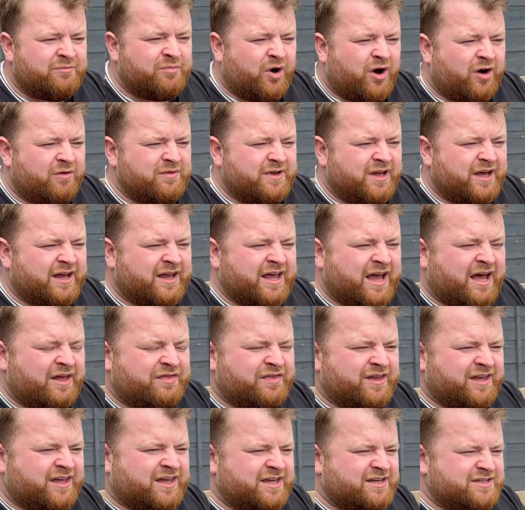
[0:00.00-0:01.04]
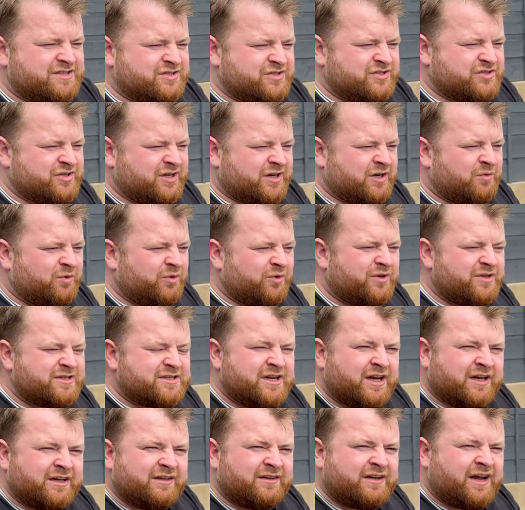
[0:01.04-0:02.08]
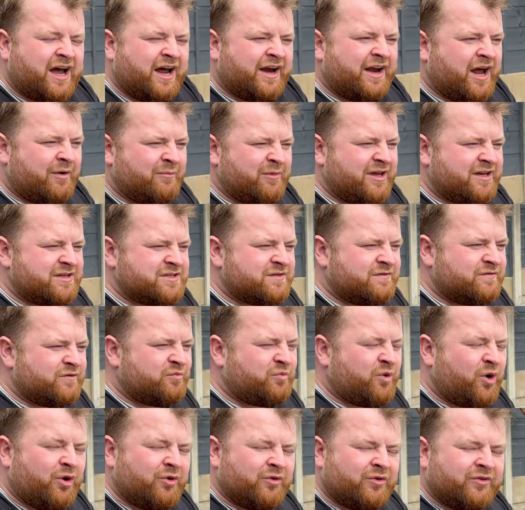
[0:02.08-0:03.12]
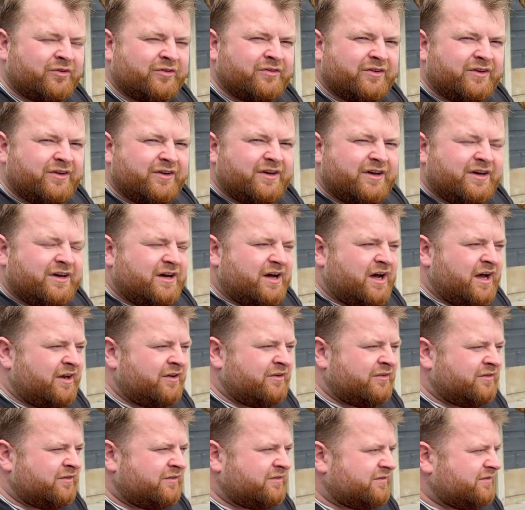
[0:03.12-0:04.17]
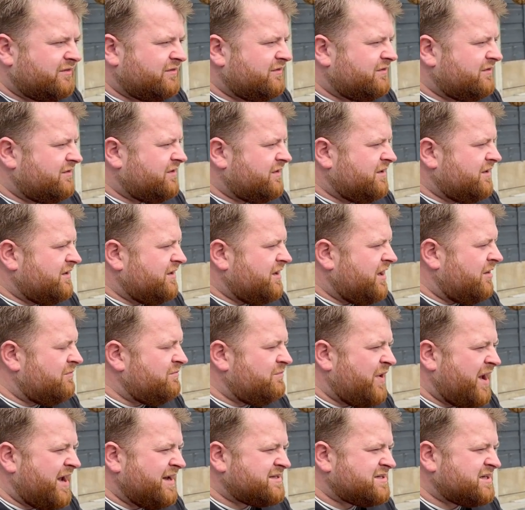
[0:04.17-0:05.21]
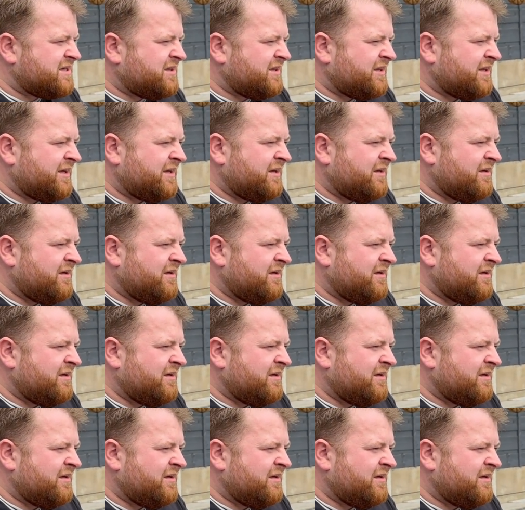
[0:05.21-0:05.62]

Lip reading: But I think it's just trying to understand dynamics of the pond and basically